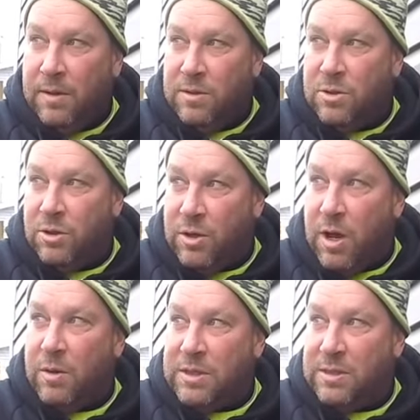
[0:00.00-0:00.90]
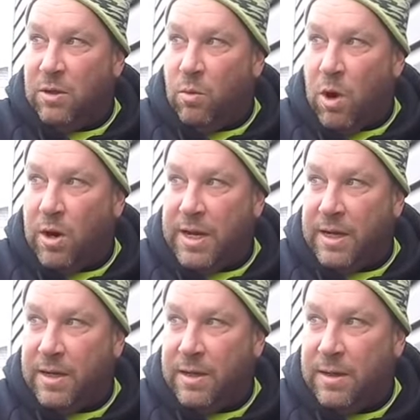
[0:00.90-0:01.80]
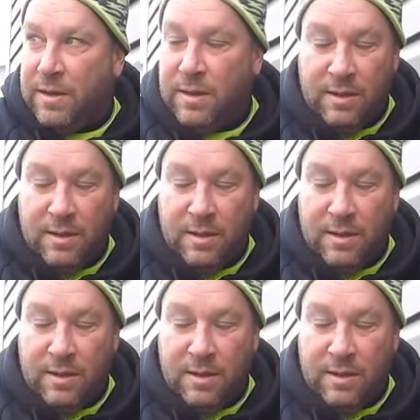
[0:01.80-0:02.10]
so you know it's still working. Very